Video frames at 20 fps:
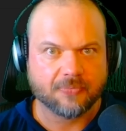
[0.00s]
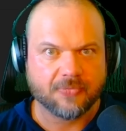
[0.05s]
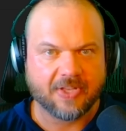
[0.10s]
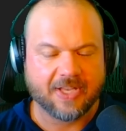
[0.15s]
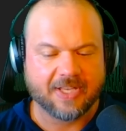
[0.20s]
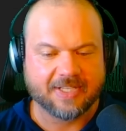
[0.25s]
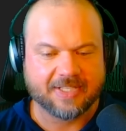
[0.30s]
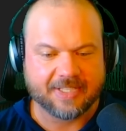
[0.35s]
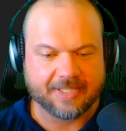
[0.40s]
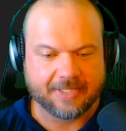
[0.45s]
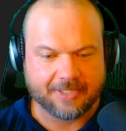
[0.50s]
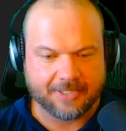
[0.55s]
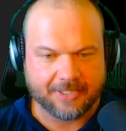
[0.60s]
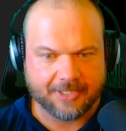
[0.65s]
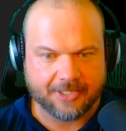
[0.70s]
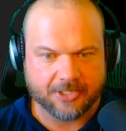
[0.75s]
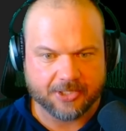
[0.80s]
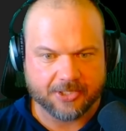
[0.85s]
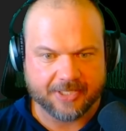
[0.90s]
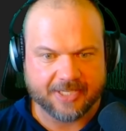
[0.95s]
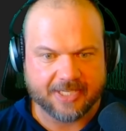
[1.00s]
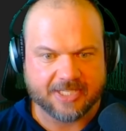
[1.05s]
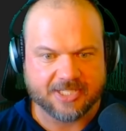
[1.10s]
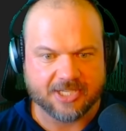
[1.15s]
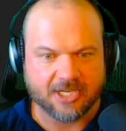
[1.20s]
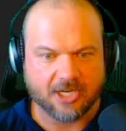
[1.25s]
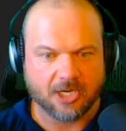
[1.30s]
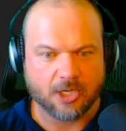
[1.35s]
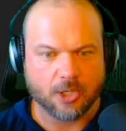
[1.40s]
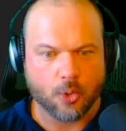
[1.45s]
And here
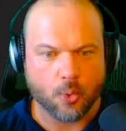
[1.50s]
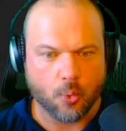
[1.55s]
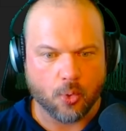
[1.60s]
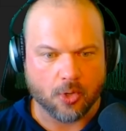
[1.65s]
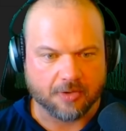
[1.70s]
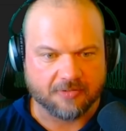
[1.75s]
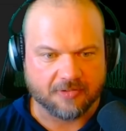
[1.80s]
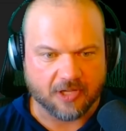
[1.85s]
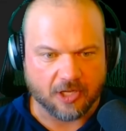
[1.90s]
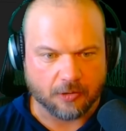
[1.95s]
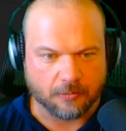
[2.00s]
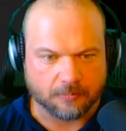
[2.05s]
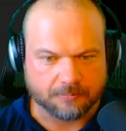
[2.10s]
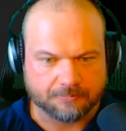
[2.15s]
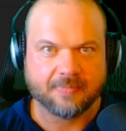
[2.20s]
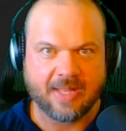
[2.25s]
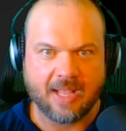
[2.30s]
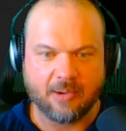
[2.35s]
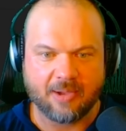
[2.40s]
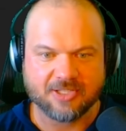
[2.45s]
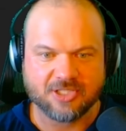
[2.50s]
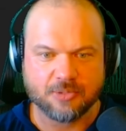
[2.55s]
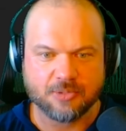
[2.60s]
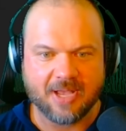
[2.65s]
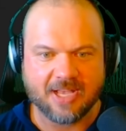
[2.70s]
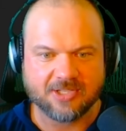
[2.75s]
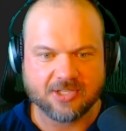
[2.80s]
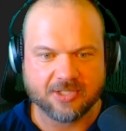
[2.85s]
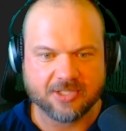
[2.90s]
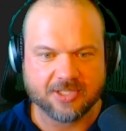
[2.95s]
is our workflow. Now, as you
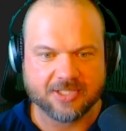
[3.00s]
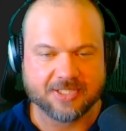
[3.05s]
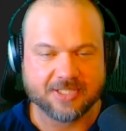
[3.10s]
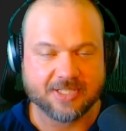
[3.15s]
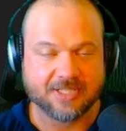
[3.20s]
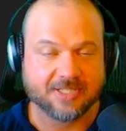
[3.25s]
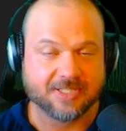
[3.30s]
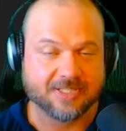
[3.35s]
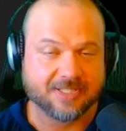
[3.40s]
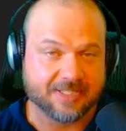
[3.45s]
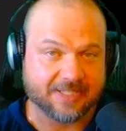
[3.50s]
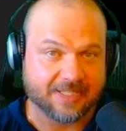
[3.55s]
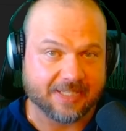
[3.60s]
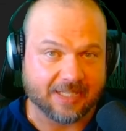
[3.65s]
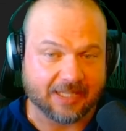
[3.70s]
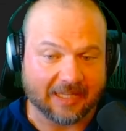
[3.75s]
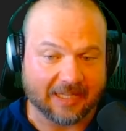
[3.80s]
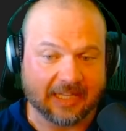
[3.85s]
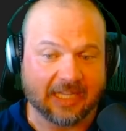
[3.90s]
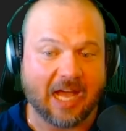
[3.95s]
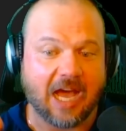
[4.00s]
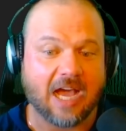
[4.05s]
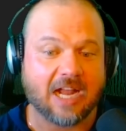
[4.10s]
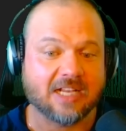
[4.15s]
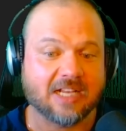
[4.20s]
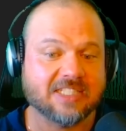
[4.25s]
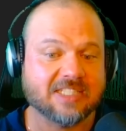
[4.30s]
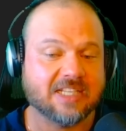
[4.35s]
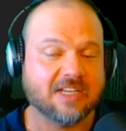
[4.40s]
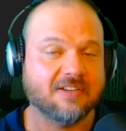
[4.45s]
master this, there's a
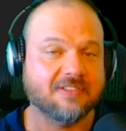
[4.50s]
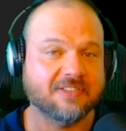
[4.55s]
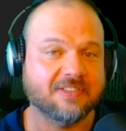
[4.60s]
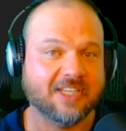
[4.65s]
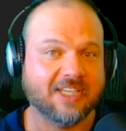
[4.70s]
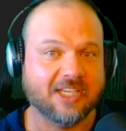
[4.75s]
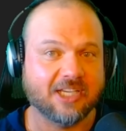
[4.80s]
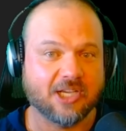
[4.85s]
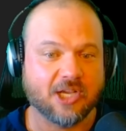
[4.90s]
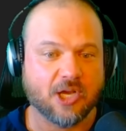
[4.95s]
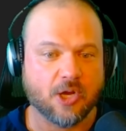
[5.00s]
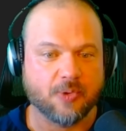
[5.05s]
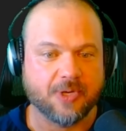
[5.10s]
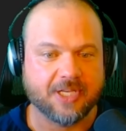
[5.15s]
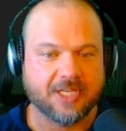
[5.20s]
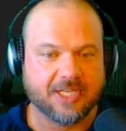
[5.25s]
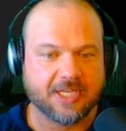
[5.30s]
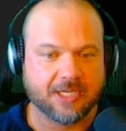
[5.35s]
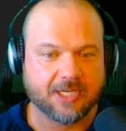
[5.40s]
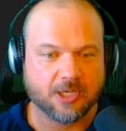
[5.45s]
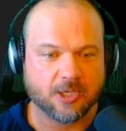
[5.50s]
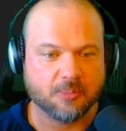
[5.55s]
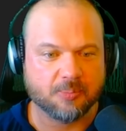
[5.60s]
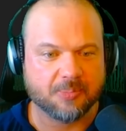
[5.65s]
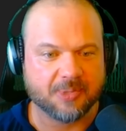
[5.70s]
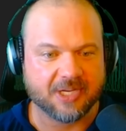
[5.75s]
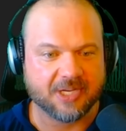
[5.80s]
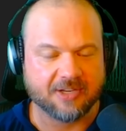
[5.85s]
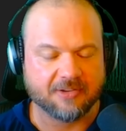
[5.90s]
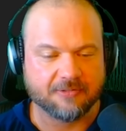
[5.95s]
lot of stuff that can go in here,
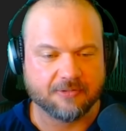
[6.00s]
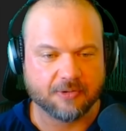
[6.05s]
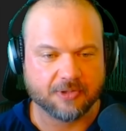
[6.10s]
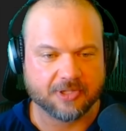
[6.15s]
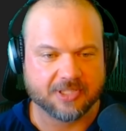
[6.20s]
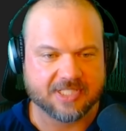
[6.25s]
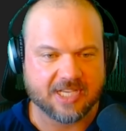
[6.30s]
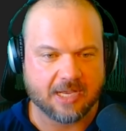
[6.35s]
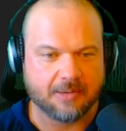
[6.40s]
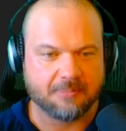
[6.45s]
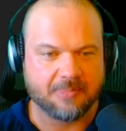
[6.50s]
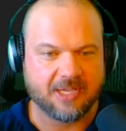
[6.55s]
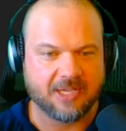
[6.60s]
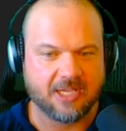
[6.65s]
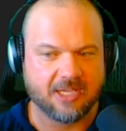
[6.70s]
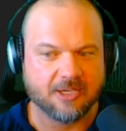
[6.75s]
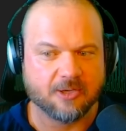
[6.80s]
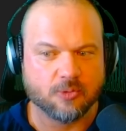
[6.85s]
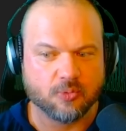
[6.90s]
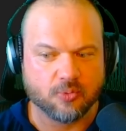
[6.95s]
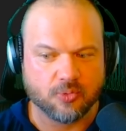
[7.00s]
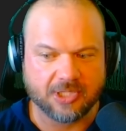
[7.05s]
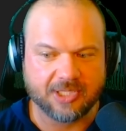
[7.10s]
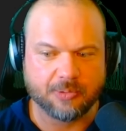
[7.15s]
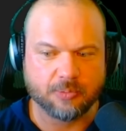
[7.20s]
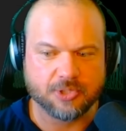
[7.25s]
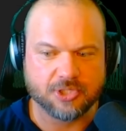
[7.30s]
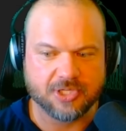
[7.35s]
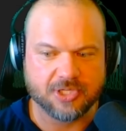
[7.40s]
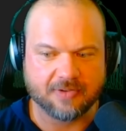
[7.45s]
but for the time being,
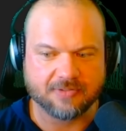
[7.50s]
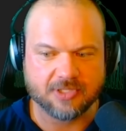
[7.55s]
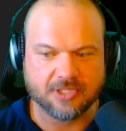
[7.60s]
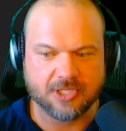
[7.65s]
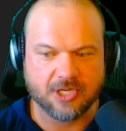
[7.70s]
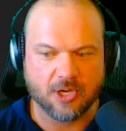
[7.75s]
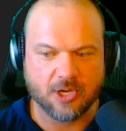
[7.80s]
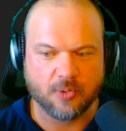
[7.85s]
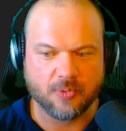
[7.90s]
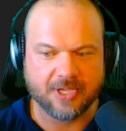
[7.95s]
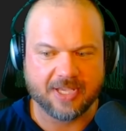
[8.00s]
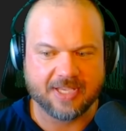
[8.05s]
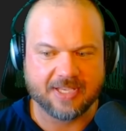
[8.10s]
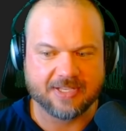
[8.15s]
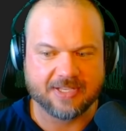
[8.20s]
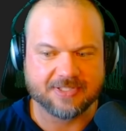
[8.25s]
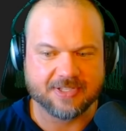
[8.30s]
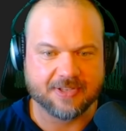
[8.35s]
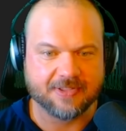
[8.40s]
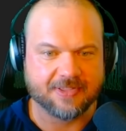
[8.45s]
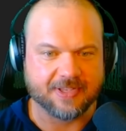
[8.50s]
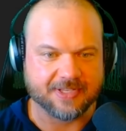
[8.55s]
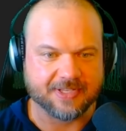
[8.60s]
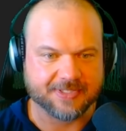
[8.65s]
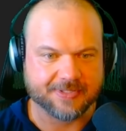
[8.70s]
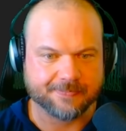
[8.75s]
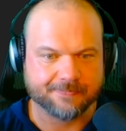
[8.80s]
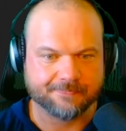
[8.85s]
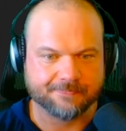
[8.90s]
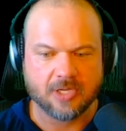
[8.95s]
really what you have to know is
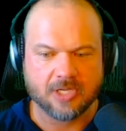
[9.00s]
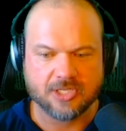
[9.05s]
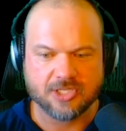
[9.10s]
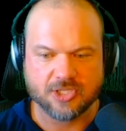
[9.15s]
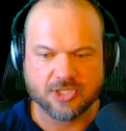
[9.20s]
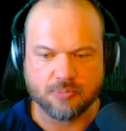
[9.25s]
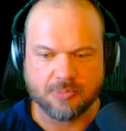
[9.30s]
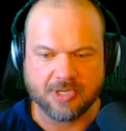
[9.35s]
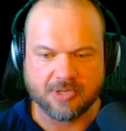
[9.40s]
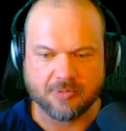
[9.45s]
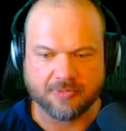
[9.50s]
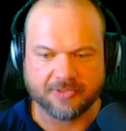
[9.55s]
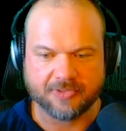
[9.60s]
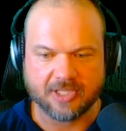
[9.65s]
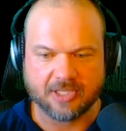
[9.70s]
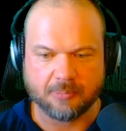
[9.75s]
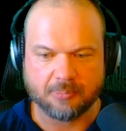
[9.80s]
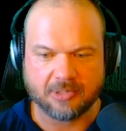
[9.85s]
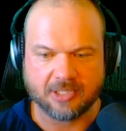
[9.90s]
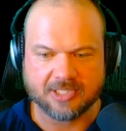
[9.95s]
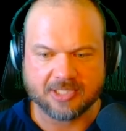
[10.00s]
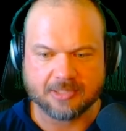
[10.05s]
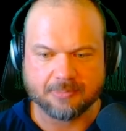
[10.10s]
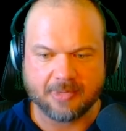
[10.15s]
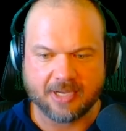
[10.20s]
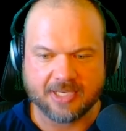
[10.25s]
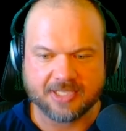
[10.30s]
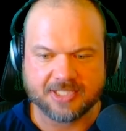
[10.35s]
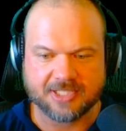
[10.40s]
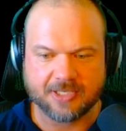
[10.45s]
this zoom in with the plus
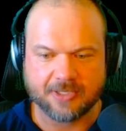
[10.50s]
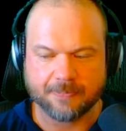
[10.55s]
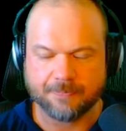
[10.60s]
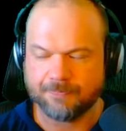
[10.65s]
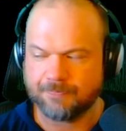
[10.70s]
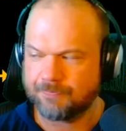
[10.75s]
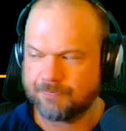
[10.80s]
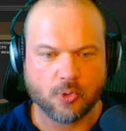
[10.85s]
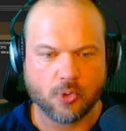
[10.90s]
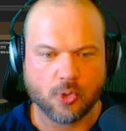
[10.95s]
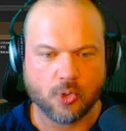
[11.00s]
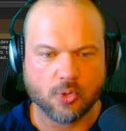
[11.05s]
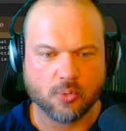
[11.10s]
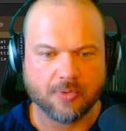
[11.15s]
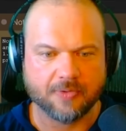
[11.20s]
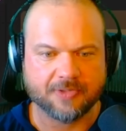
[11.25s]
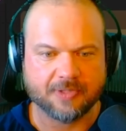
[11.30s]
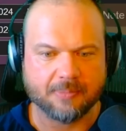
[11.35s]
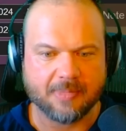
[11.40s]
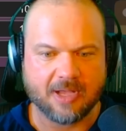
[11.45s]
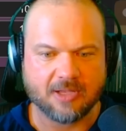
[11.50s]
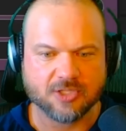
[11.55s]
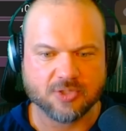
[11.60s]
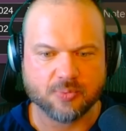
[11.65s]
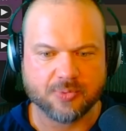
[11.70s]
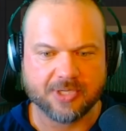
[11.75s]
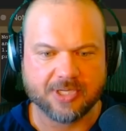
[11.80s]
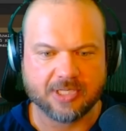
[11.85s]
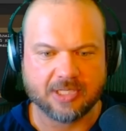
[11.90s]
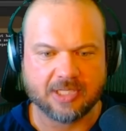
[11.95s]
and minus here, or with the
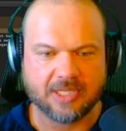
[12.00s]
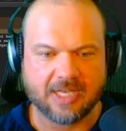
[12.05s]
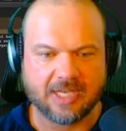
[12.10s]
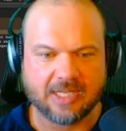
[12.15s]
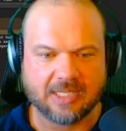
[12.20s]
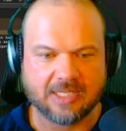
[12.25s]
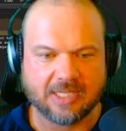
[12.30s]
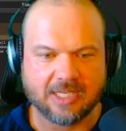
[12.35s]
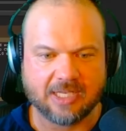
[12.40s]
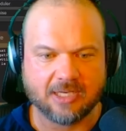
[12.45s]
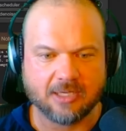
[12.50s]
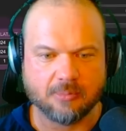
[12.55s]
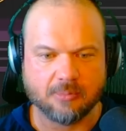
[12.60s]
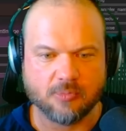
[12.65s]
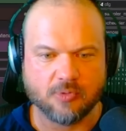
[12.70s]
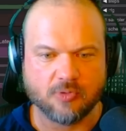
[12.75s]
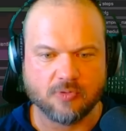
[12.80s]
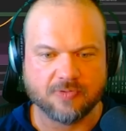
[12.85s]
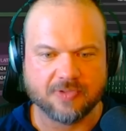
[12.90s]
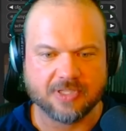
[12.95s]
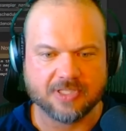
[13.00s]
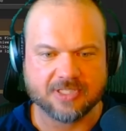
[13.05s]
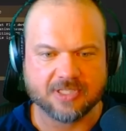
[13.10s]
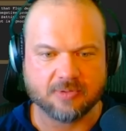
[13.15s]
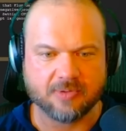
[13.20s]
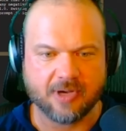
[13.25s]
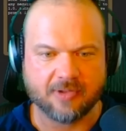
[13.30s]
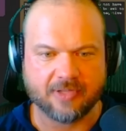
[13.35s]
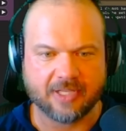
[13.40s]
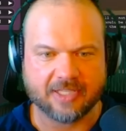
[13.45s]
mouse wheel and then move this
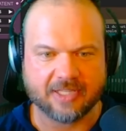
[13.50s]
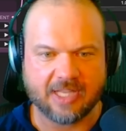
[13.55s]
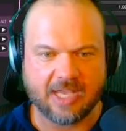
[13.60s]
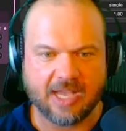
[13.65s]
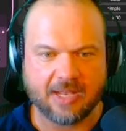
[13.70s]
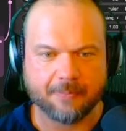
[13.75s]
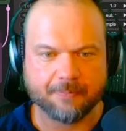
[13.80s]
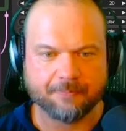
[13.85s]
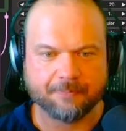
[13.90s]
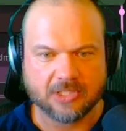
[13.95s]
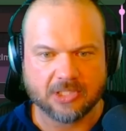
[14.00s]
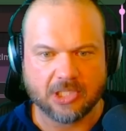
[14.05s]
around like that.